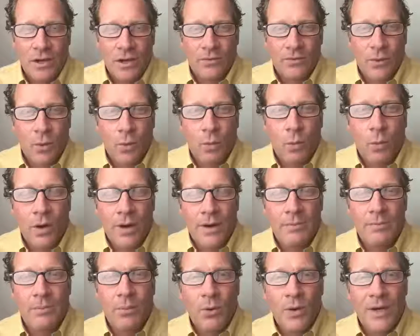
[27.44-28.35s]
Over
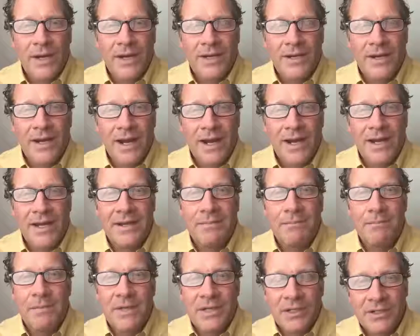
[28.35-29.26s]

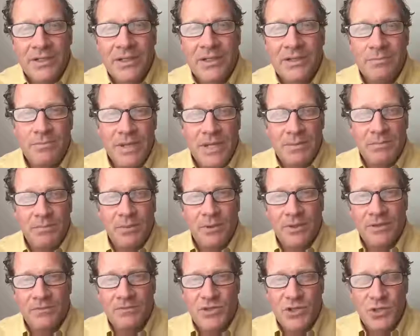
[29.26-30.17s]
1.9 million
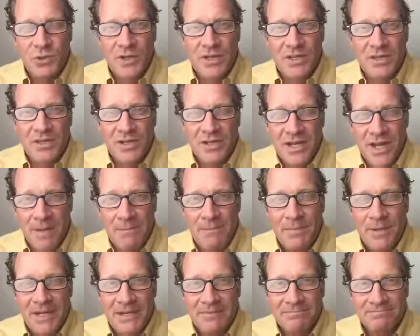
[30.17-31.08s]
people have joined the
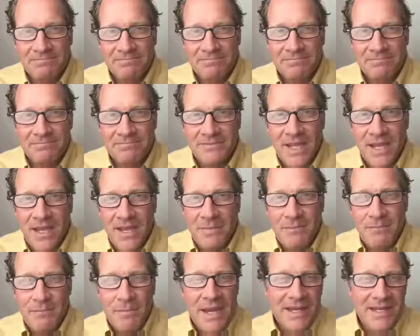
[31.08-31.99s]
company,
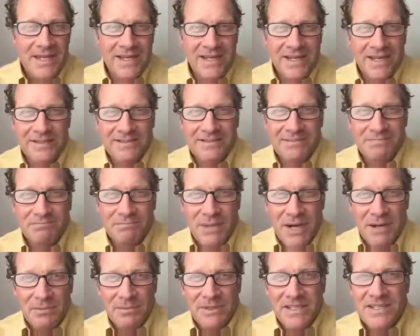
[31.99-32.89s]
making it
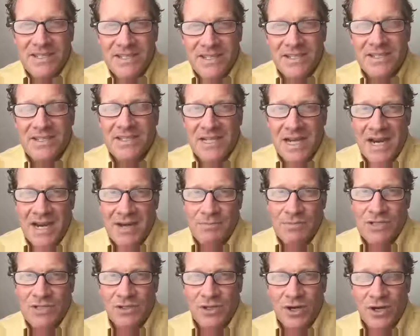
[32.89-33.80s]
probably 6
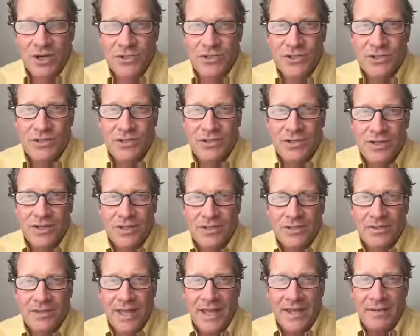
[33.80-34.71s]
times larger
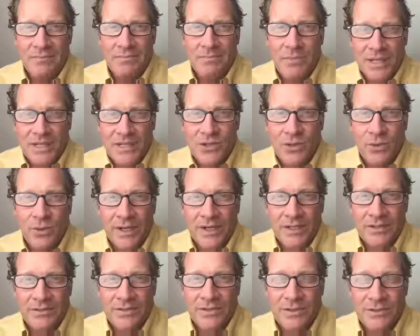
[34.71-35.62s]
than
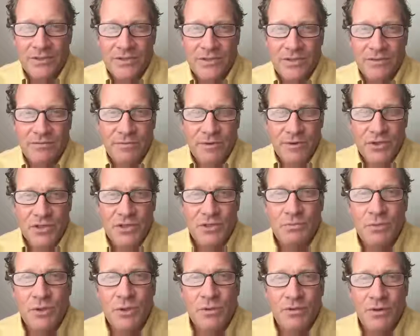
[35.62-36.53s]
Bitcoin, who's the
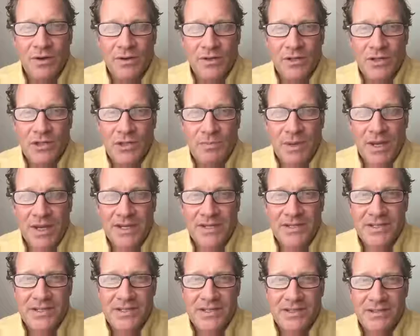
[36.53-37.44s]
first mover in the
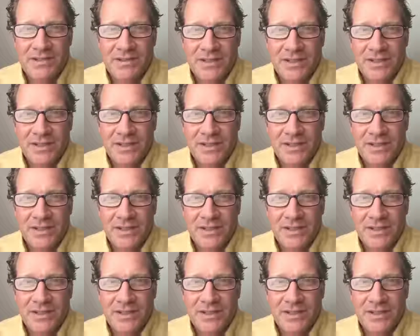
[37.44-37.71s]
space.